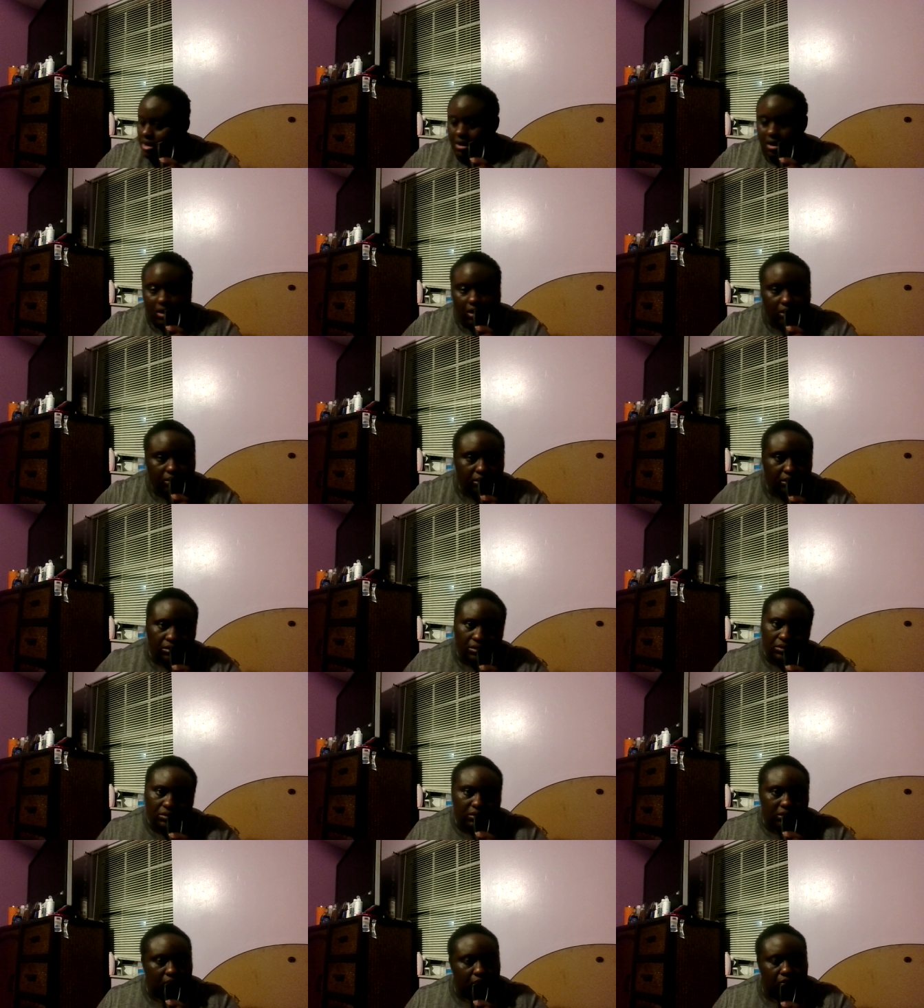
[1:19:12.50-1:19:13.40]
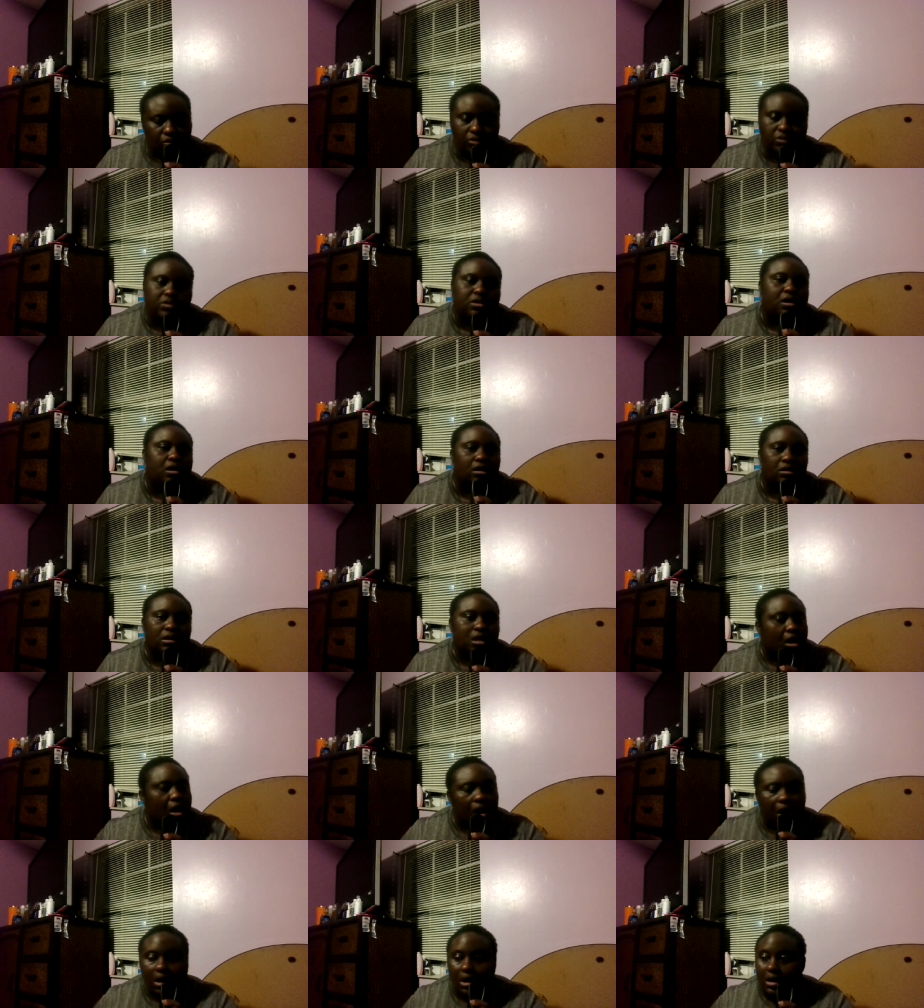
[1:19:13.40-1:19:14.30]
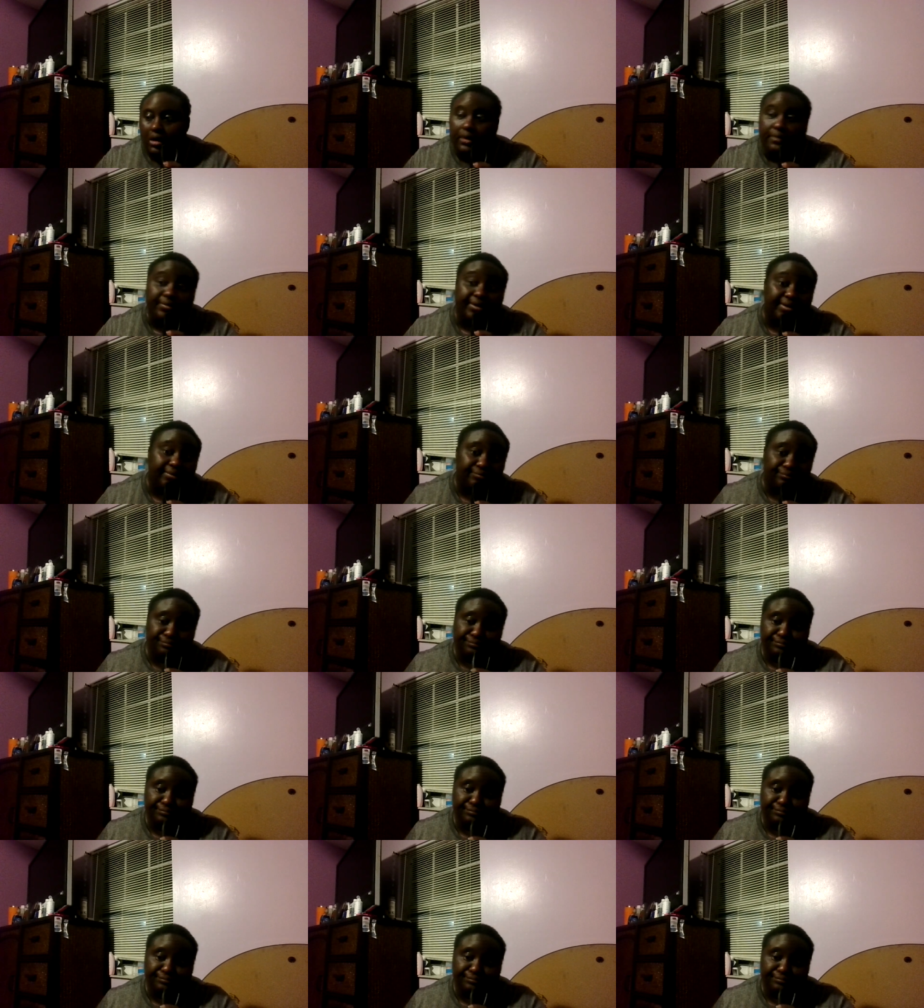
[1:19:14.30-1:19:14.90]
all the good clothes is gone all of it